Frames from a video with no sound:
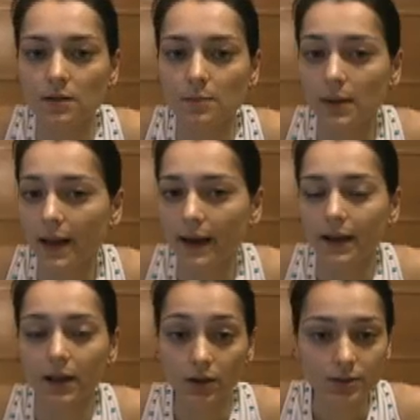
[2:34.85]
black
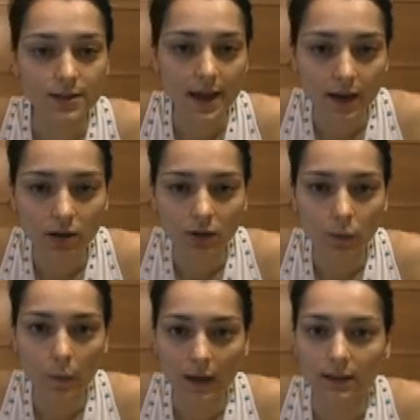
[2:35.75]
cannot take on
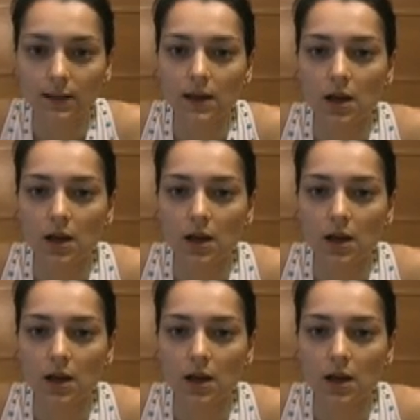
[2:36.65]
f1